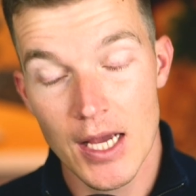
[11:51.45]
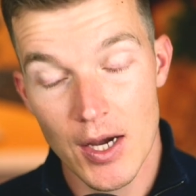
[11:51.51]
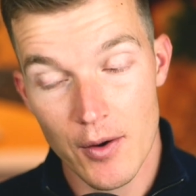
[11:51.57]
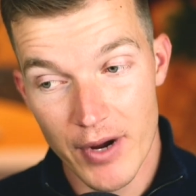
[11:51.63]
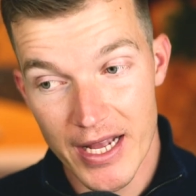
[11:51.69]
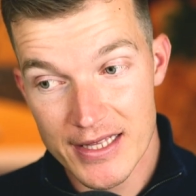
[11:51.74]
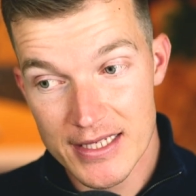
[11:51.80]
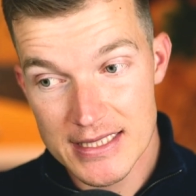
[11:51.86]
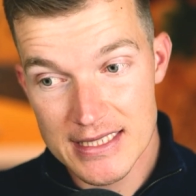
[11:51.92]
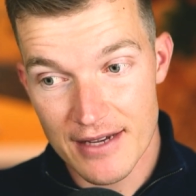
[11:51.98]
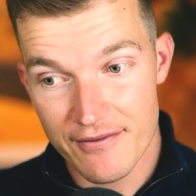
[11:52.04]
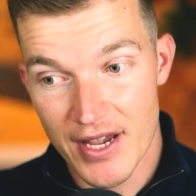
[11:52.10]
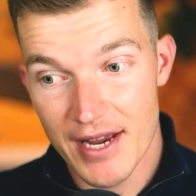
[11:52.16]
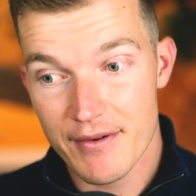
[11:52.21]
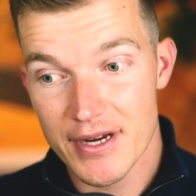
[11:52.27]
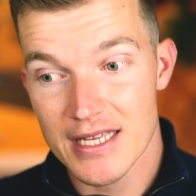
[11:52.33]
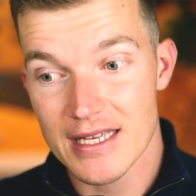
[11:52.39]
Well, it's a
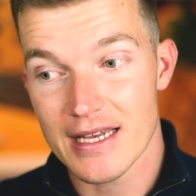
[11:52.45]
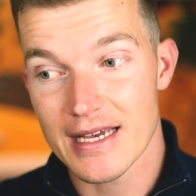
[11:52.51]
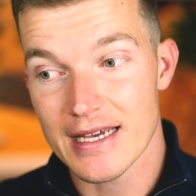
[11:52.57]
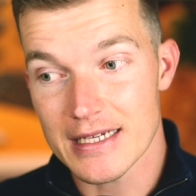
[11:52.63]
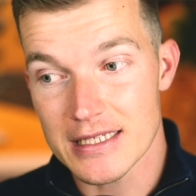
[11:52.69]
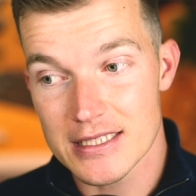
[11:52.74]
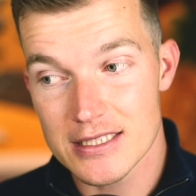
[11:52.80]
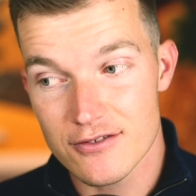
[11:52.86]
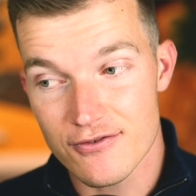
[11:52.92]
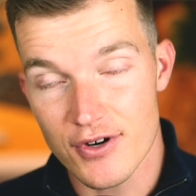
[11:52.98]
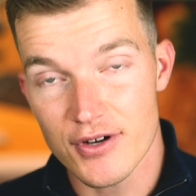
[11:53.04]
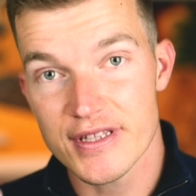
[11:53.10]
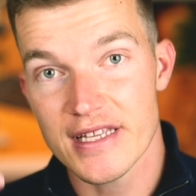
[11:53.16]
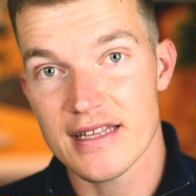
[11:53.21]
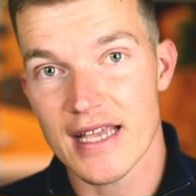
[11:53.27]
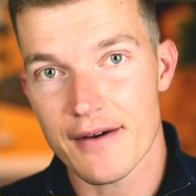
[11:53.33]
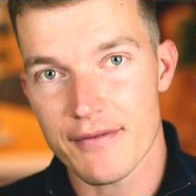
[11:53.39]
very
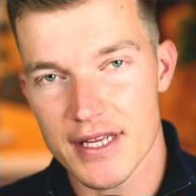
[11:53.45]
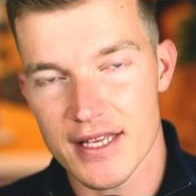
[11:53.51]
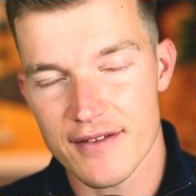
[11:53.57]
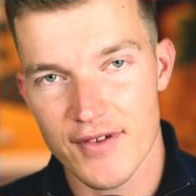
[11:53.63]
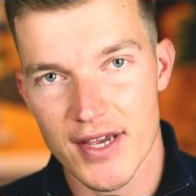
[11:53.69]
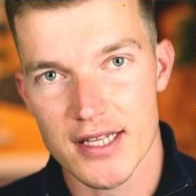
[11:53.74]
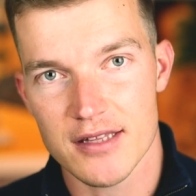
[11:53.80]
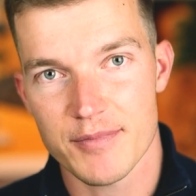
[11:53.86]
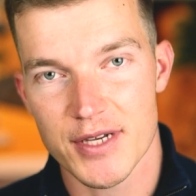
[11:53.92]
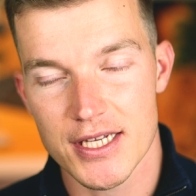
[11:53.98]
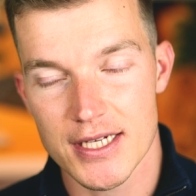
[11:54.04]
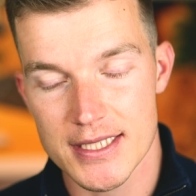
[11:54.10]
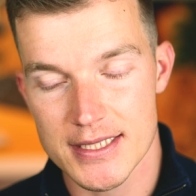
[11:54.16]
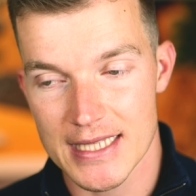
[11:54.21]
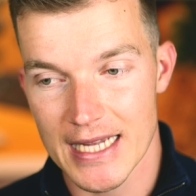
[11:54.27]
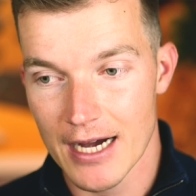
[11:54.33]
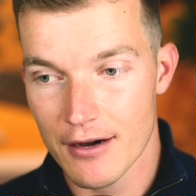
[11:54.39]
extraordinary event
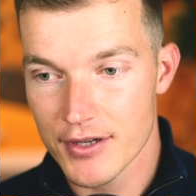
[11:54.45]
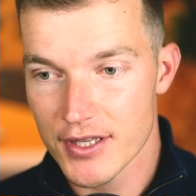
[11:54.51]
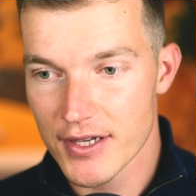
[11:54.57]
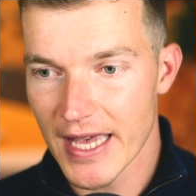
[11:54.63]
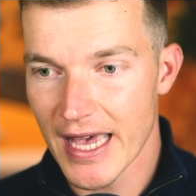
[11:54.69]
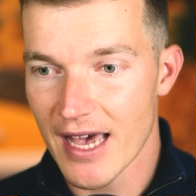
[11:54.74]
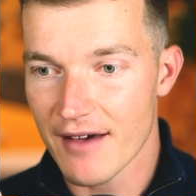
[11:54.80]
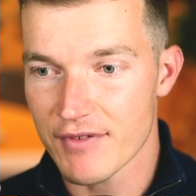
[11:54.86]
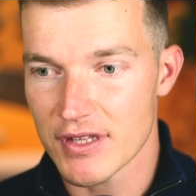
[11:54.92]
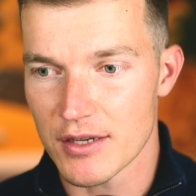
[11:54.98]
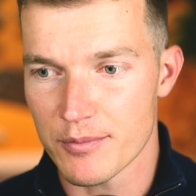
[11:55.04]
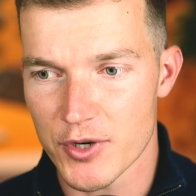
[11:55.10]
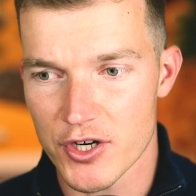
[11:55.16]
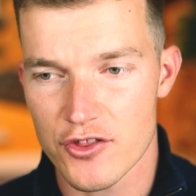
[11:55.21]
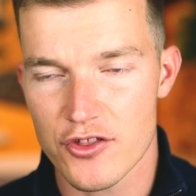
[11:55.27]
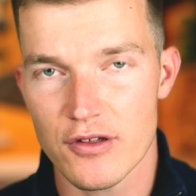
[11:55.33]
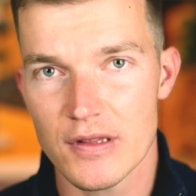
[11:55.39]
because now you have an
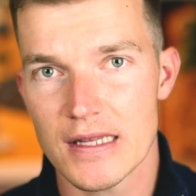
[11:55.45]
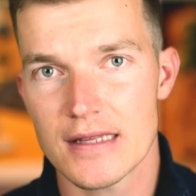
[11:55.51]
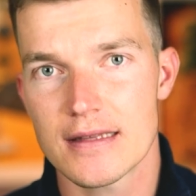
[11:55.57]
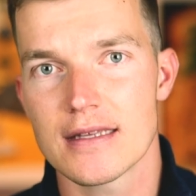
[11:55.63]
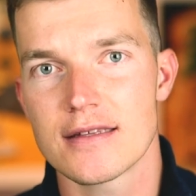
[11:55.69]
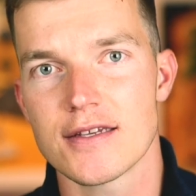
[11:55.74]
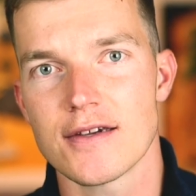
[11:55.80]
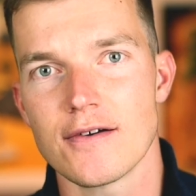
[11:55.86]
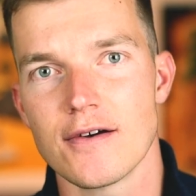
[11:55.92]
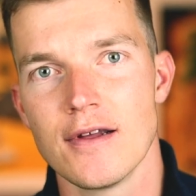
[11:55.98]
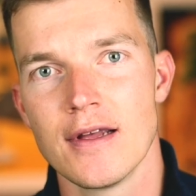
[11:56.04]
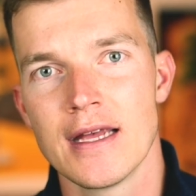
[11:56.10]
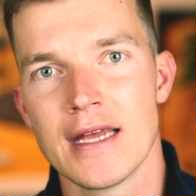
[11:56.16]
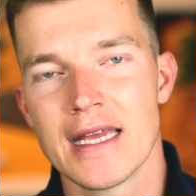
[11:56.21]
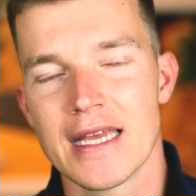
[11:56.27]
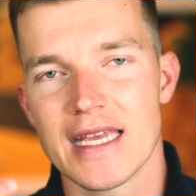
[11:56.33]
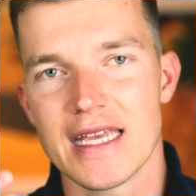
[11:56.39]
opportunity to
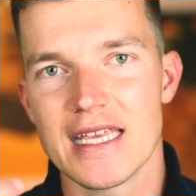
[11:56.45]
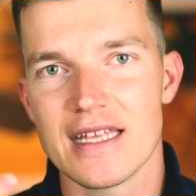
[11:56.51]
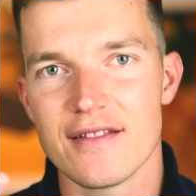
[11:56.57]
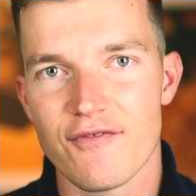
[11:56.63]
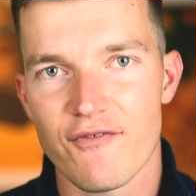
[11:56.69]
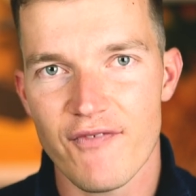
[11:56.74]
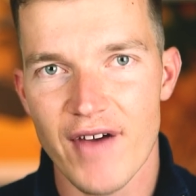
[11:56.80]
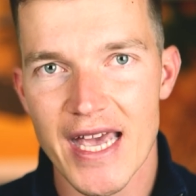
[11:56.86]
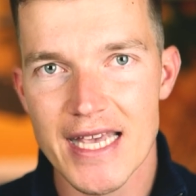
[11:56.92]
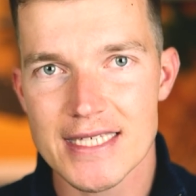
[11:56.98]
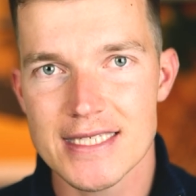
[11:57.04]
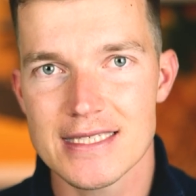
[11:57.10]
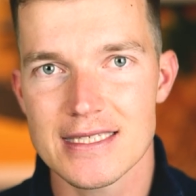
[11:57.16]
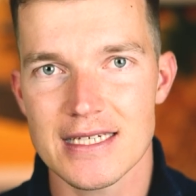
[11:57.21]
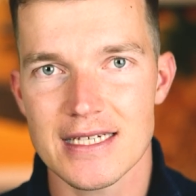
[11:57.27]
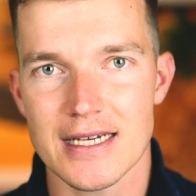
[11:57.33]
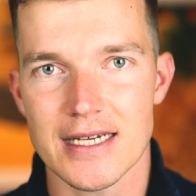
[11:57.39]

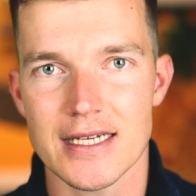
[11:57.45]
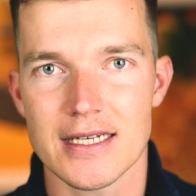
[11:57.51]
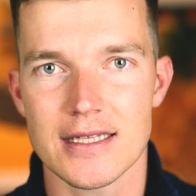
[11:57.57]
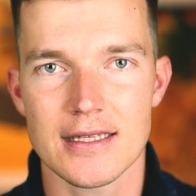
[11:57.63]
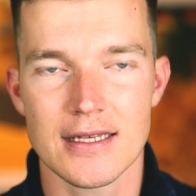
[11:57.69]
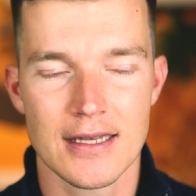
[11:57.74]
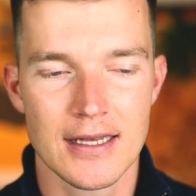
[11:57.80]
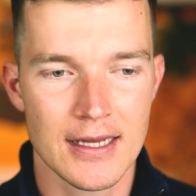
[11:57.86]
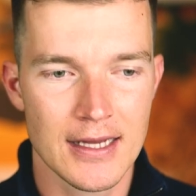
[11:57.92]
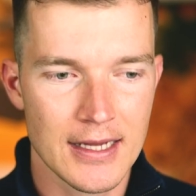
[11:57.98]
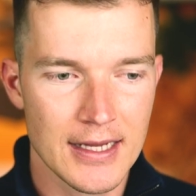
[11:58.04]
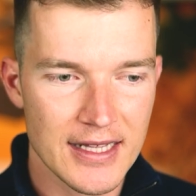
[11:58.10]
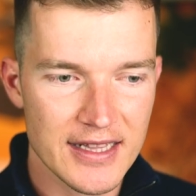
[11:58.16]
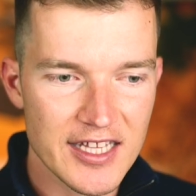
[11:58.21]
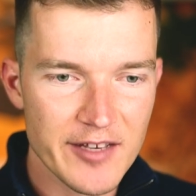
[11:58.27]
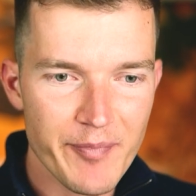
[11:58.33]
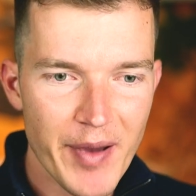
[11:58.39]
investigate
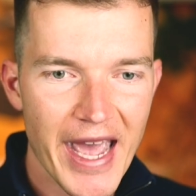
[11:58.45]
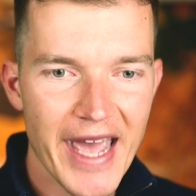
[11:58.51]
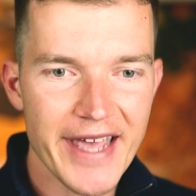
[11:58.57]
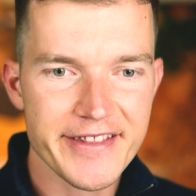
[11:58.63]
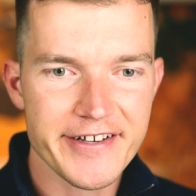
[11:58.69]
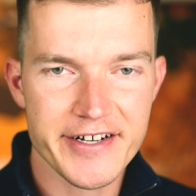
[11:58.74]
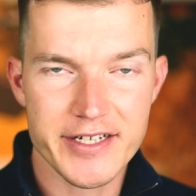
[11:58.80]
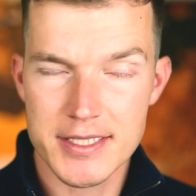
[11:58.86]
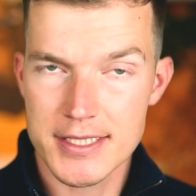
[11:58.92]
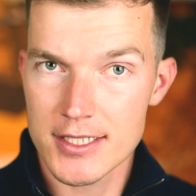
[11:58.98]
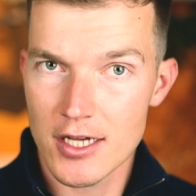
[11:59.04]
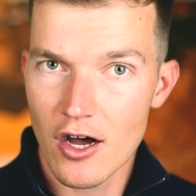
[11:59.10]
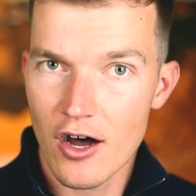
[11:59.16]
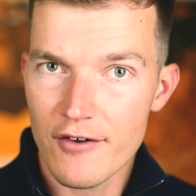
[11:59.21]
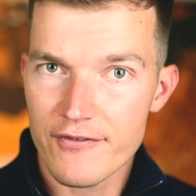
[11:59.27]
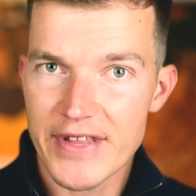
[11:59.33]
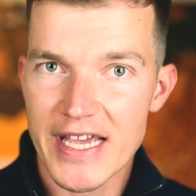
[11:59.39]
the patterns
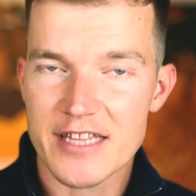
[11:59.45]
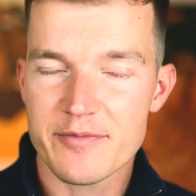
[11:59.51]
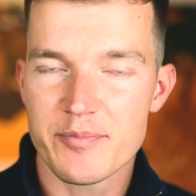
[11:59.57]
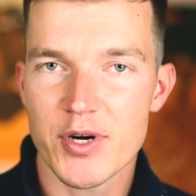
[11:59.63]
of that